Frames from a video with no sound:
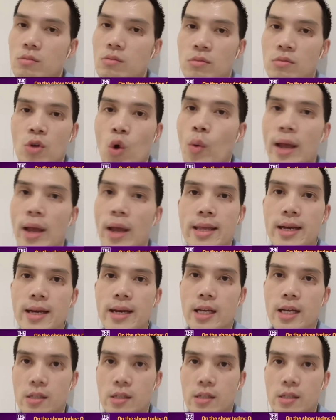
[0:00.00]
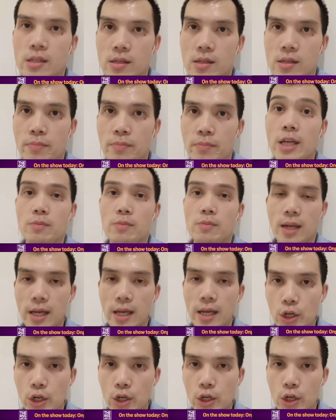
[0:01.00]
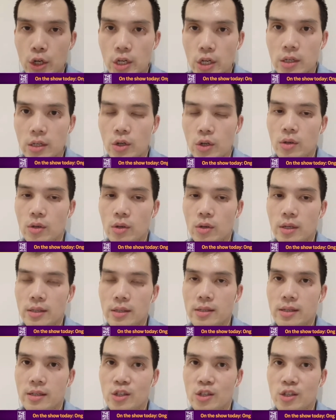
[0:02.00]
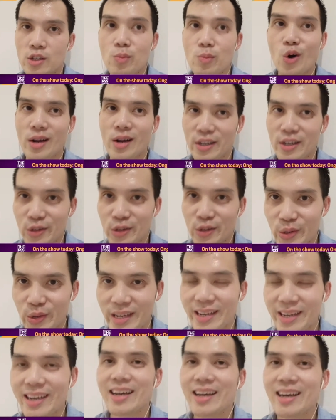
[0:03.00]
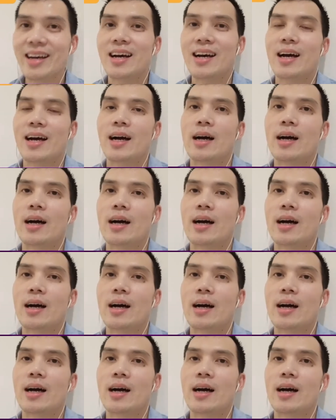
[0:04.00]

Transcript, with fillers: it's nowhere near as big as Malaysia. You know, it's, okay. It's a small country.